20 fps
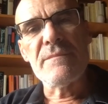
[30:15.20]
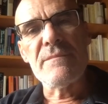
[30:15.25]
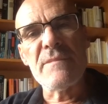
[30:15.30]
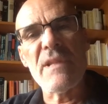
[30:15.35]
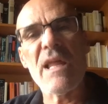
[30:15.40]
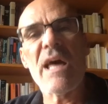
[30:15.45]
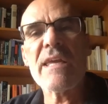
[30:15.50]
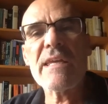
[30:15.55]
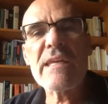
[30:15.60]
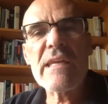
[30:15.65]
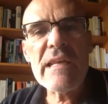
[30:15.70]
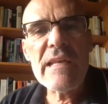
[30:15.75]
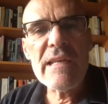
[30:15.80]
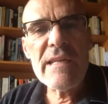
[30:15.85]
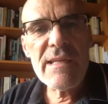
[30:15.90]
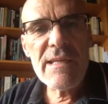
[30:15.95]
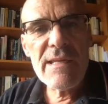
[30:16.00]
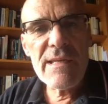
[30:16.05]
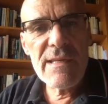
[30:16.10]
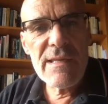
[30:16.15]

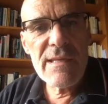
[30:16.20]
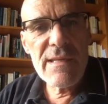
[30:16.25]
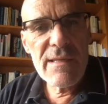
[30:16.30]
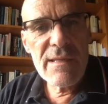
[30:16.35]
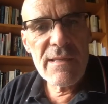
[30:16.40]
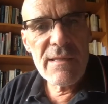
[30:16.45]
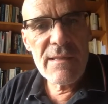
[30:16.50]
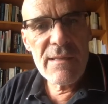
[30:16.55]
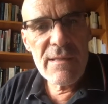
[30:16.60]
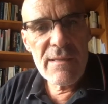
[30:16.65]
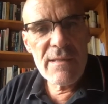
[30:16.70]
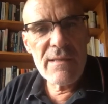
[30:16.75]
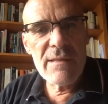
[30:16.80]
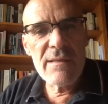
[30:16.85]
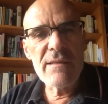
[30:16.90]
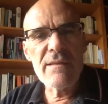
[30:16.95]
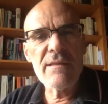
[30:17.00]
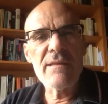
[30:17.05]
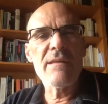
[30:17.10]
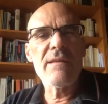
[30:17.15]
likely
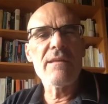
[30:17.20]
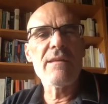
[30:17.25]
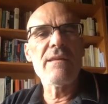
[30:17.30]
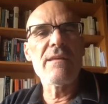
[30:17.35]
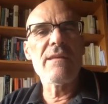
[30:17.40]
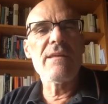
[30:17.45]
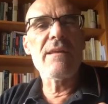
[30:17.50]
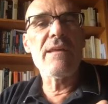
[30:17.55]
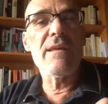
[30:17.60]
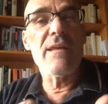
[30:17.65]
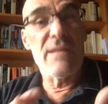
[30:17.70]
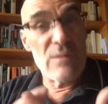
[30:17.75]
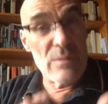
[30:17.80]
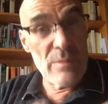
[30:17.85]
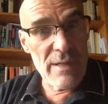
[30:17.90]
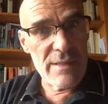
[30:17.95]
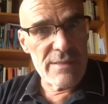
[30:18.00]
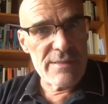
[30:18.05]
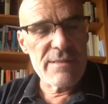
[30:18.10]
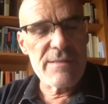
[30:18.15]
in the
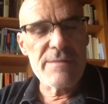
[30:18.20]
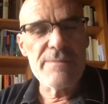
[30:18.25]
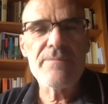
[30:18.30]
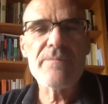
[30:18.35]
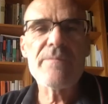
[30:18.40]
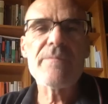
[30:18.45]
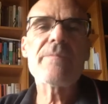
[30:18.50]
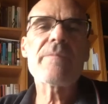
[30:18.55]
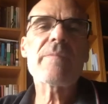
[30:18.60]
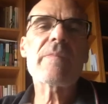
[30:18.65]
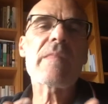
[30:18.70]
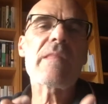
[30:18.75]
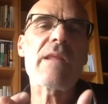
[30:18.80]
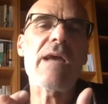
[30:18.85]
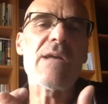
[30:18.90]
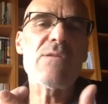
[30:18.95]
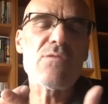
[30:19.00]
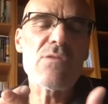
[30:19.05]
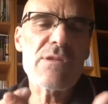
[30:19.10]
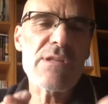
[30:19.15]
past. I
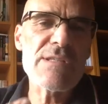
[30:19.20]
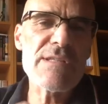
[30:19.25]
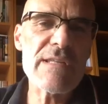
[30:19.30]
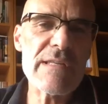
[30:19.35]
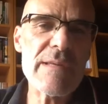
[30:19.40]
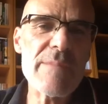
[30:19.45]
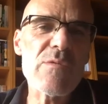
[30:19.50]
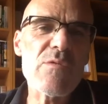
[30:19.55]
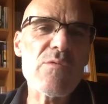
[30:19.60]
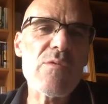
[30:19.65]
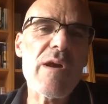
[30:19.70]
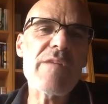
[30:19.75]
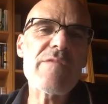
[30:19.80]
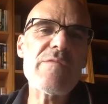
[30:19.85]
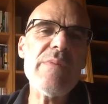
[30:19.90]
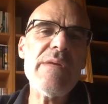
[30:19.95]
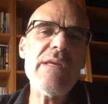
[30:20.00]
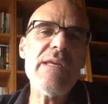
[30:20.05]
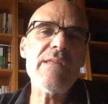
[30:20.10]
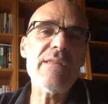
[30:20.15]
do not consider them to have
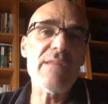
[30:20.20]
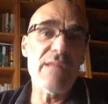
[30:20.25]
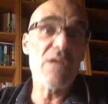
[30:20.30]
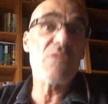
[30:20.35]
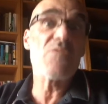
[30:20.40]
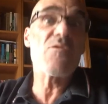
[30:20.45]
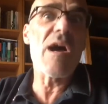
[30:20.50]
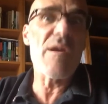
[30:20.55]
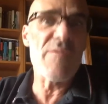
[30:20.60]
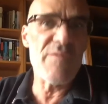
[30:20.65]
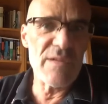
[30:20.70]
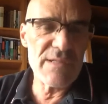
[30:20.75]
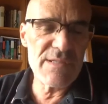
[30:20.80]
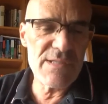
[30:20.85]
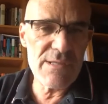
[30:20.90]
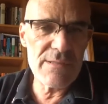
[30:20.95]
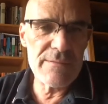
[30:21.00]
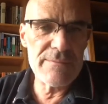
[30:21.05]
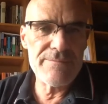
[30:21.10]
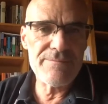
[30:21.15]
been
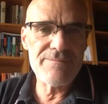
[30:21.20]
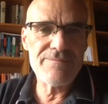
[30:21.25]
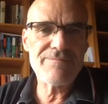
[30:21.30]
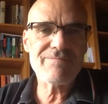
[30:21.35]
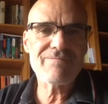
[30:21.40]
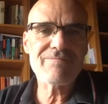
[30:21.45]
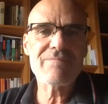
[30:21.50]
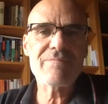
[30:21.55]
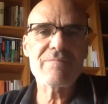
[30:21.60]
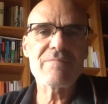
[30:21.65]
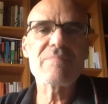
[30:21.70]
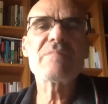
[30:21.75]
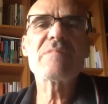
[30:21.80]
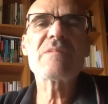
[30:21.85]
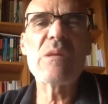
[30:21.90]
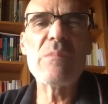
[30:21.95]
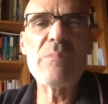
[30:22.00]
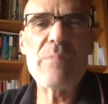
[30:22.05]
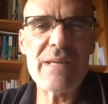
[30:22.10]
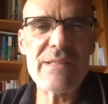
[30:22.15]
rivals,
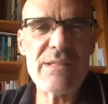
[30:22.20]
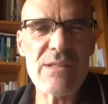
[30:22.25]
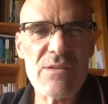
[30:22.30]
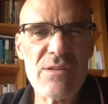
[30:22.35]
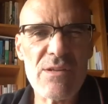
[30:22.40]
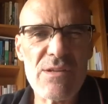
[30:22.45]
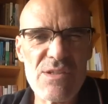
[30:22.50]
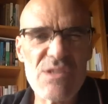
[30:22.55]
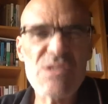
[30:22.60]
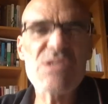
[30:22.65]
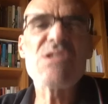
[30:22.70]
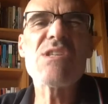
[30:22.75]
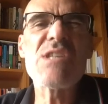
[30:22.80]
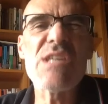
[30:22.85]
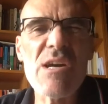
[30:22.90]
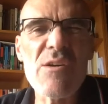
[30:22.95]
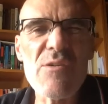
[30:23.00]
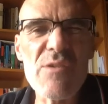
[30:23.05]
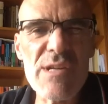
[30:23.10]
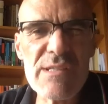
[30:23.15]
competitors,
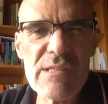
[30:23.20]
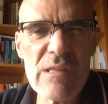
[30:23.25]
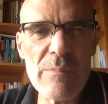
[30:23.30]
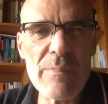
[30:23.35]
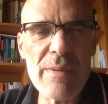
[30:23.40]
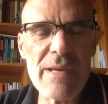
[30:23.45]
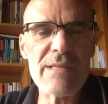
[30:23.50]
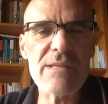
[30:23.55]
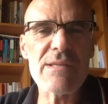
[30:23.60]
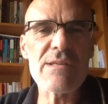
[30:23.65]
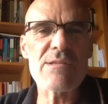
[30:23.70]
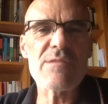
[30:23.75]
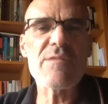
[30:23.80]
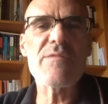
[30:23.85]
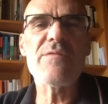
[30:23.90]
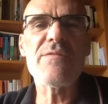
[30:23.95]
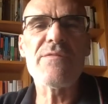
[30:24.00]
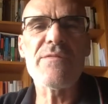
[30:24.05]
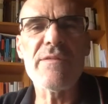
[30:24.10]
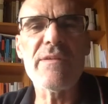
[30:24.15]
serious competitors of
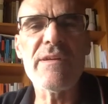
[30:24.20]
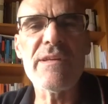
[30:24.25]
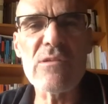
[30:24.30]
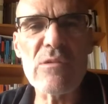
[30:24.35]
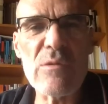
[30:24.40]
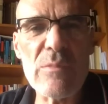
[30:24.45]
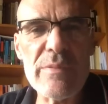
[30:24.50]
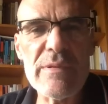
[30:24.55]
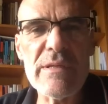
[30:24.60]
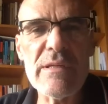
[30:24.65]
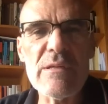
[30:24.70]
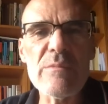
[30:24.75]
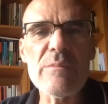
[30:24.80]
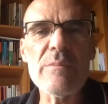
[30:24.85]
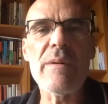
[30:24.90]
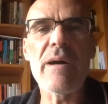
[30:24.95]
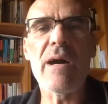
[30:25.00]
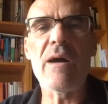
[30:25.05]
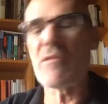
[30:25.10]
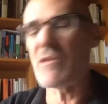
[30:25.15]
European
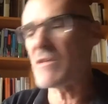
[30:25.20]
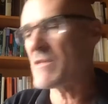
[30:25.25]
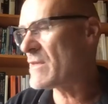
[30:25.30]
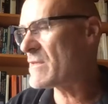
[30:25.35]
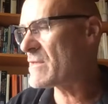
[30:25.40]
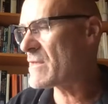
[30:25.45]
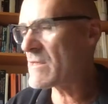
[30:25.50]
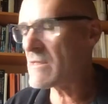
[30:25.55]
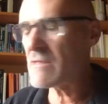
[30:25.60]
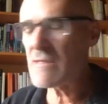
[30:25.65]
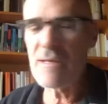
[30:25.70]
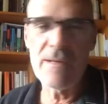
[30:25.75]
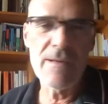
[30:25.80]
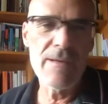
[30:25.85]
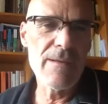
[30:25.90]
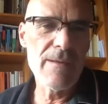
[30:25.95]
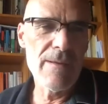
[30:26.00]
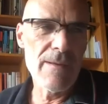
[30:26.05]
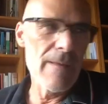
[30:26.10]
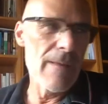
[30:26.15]
powers. This is
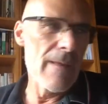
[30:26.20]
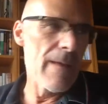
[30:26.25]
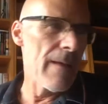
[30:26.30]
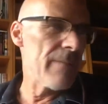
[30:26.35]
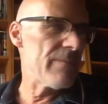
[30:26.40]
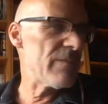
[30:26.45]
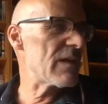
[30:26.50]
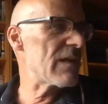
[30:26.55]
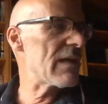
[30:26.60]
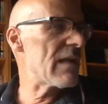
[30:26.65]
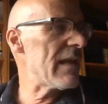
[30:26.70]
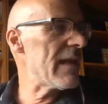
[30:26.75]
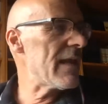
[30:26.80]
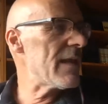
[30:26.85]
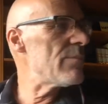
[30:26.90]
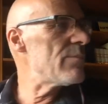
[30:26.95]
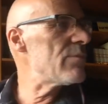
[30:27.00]
the claim